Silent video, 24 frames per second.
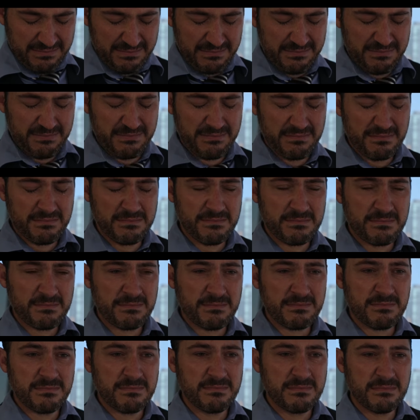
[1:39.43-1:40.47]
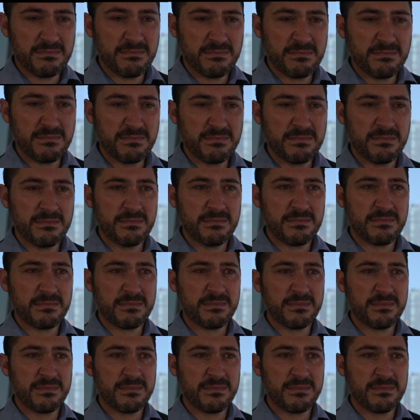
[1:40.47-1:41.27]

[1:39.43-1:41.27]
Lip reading: (no one is talking)